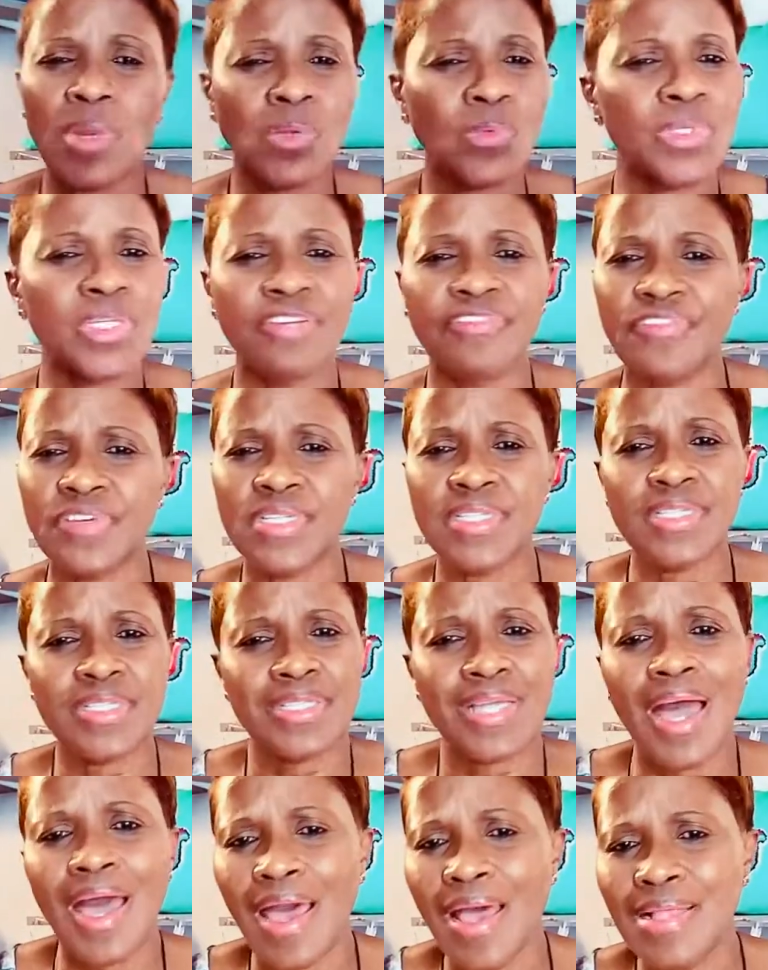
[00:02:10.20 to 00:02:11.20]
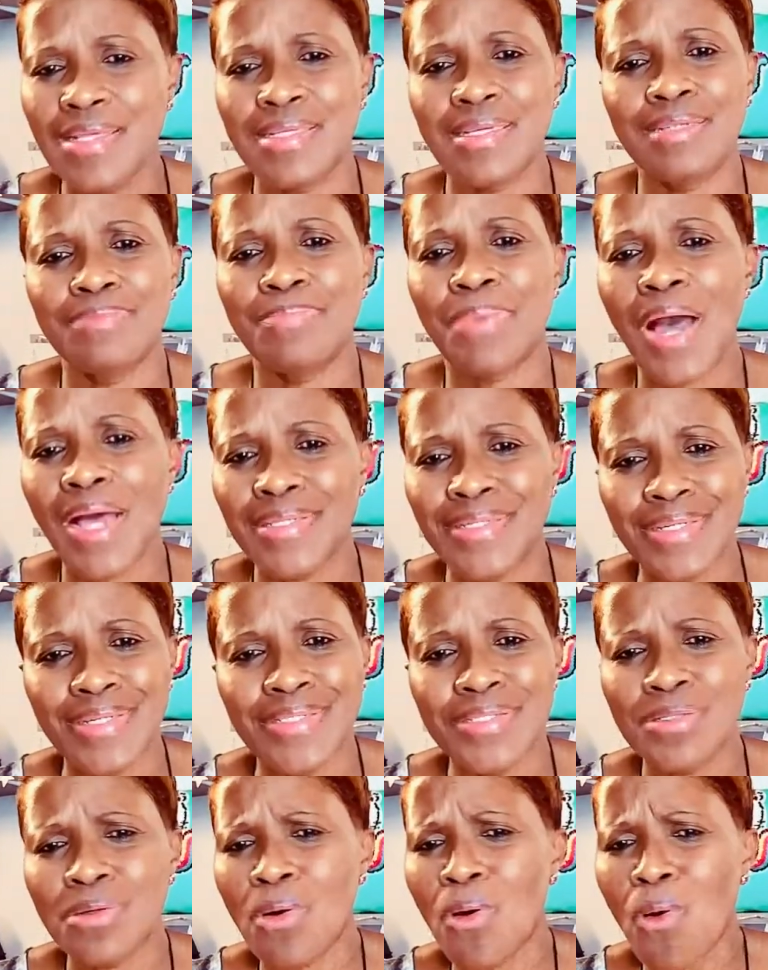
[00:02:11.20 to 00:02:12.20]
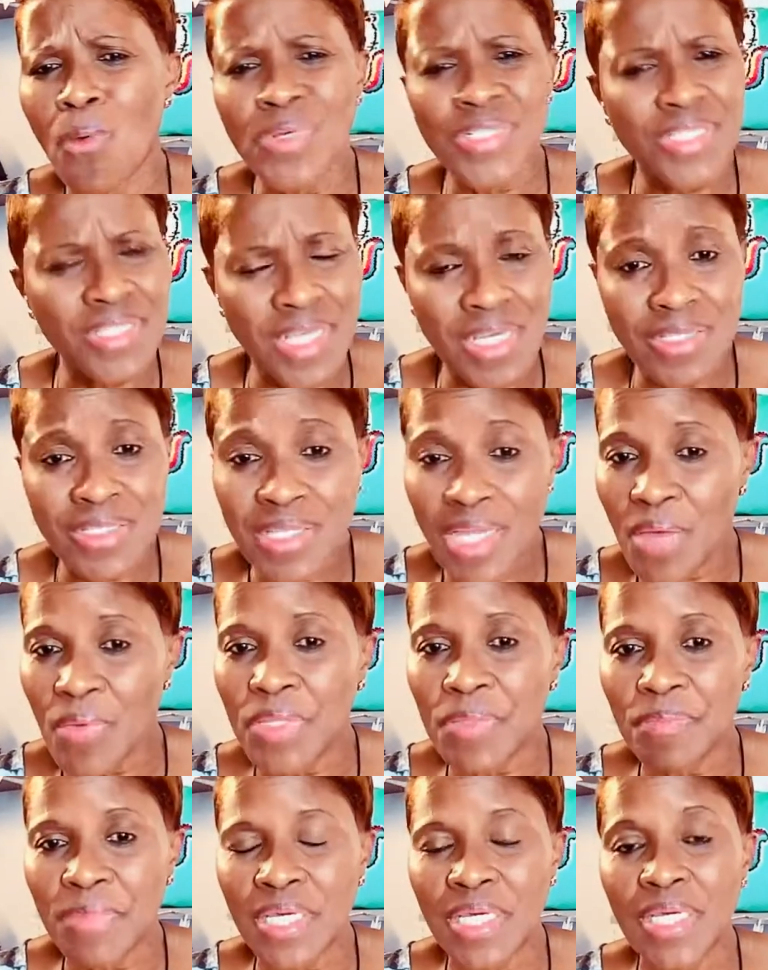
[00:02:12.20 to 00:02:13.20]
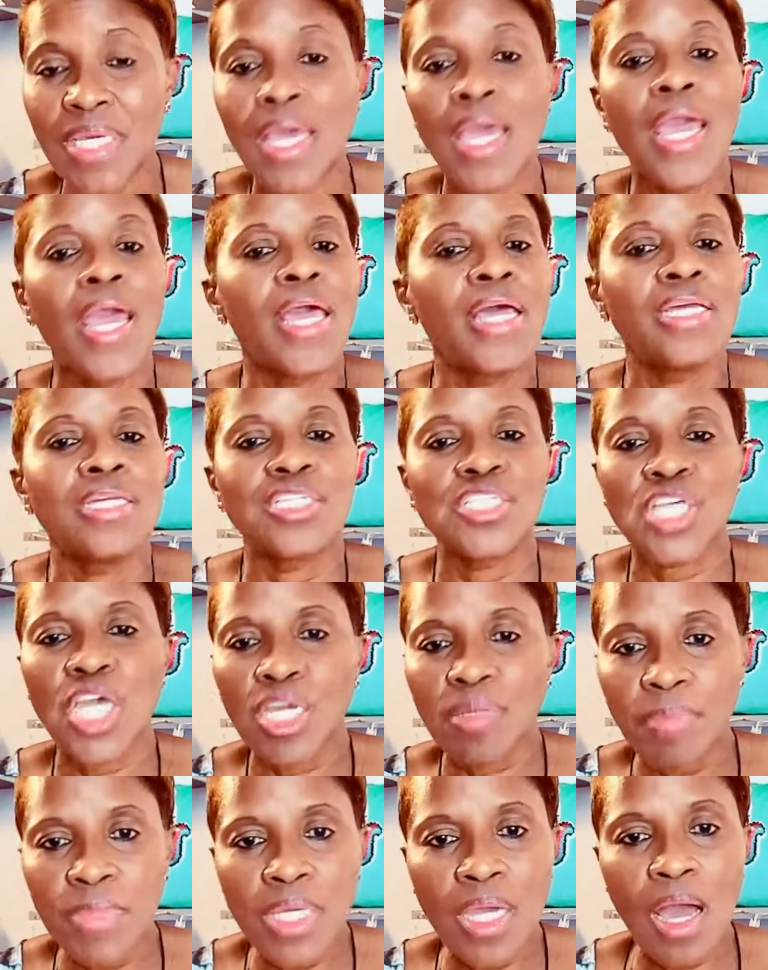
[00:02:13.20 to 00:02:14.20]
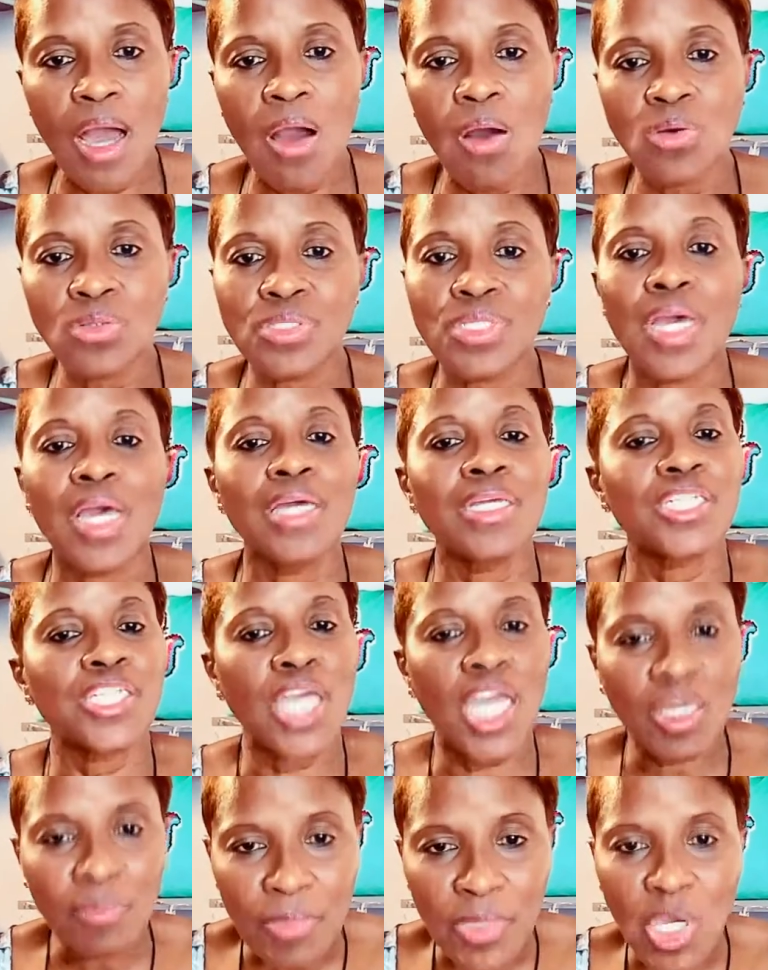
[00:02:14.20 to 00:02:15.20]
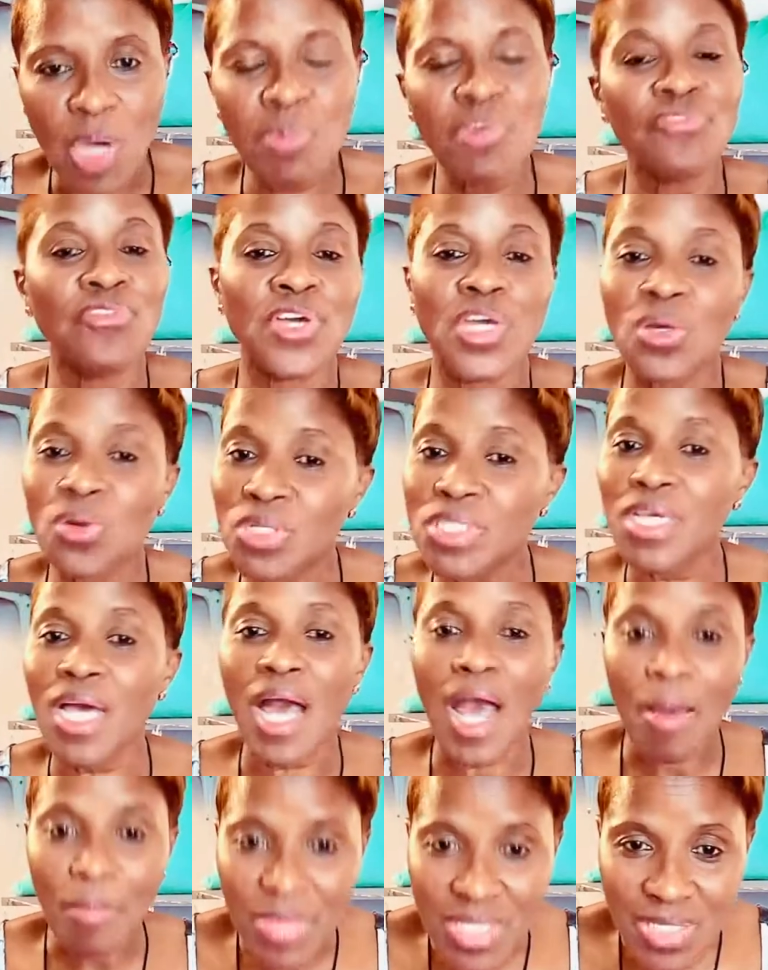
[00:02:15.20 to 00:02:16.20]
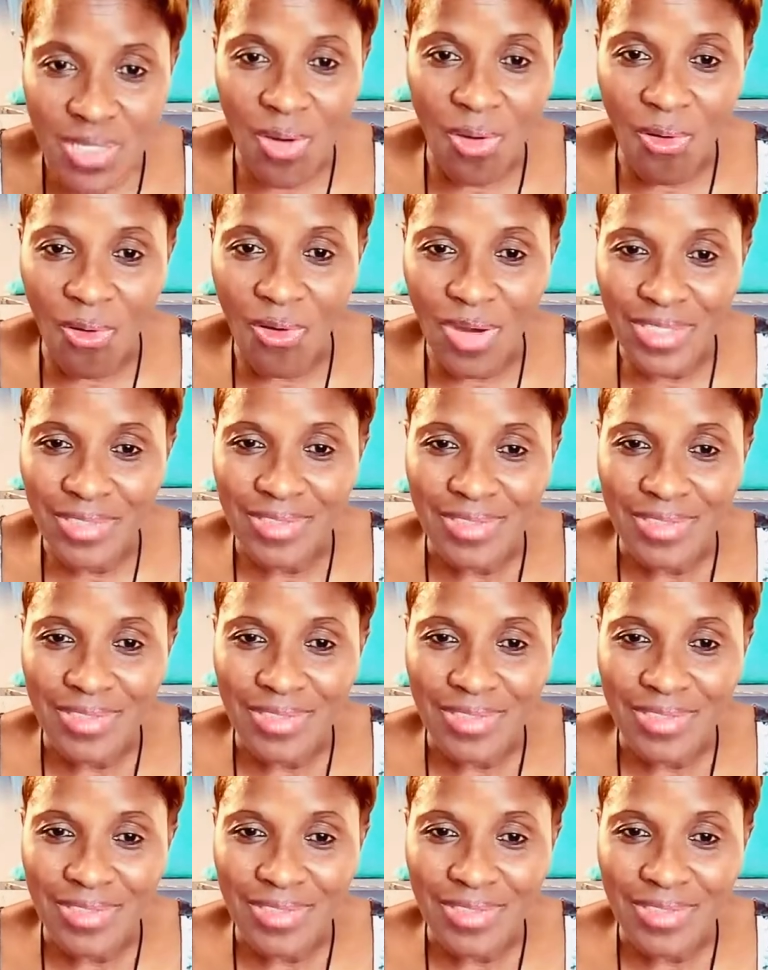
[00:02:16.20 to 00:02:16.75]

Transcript: up with different styles and patterns. So always stay, stay with me, check me out. Check me out before you go to Amazon